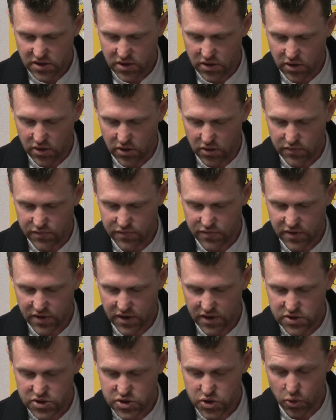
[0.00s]
of
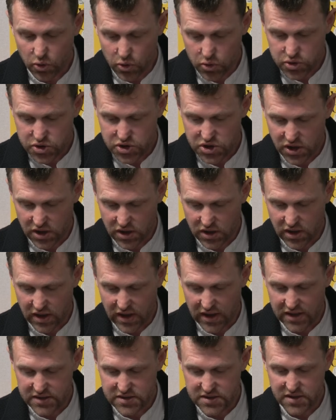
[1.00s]
torture
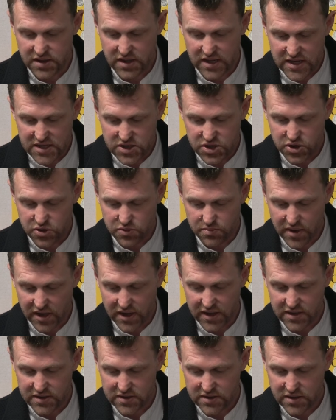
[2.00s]
and
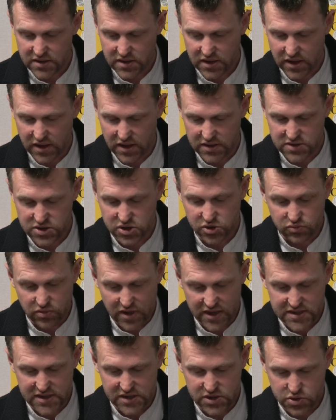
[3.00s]
inhumane and
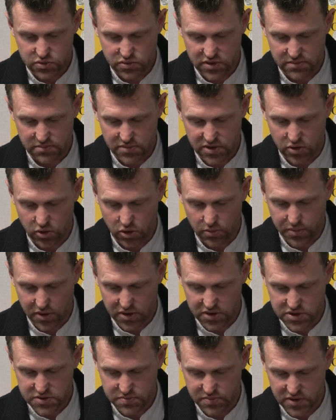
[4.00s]
degrading treatment or
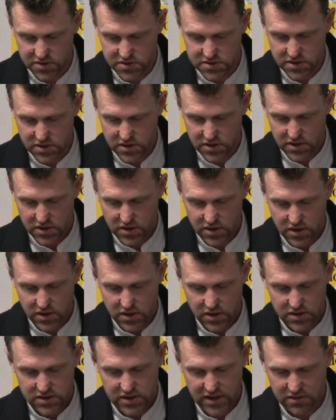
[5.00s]
punishment.
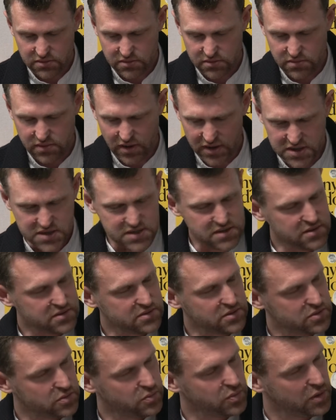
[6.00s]
Now, that is,
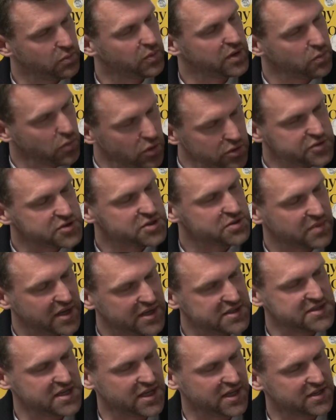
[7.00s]
we want to
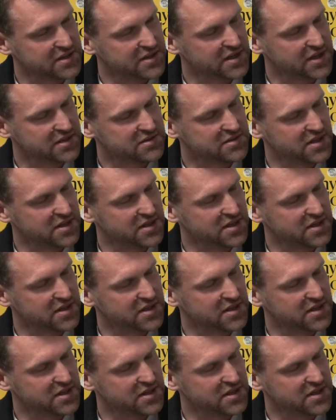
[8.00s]
maintain that.